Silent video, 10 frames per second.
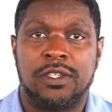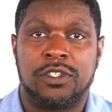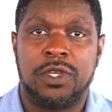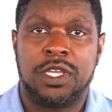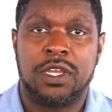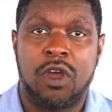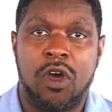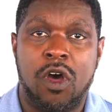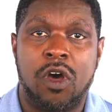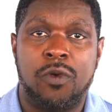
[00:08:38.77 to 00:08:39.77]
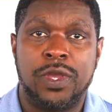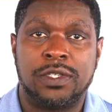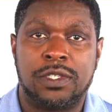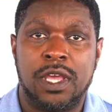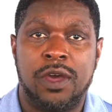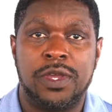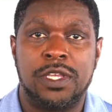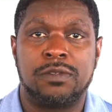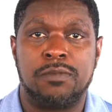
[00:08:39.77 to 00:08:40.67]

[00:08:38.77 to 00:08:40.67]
so he could always tell his